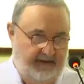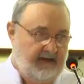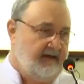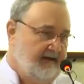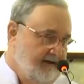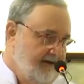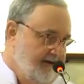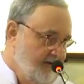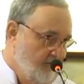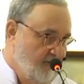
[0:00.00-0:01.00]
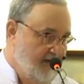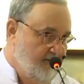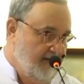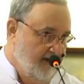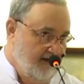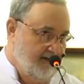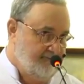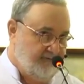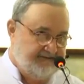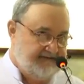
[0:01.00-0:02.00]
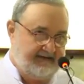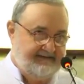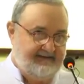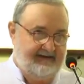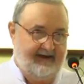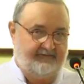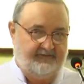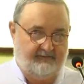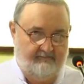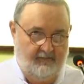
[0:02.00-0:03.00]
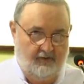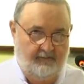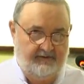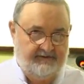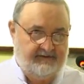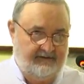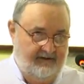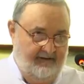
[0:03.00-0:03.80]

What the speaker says: be where we are precisely at the moment.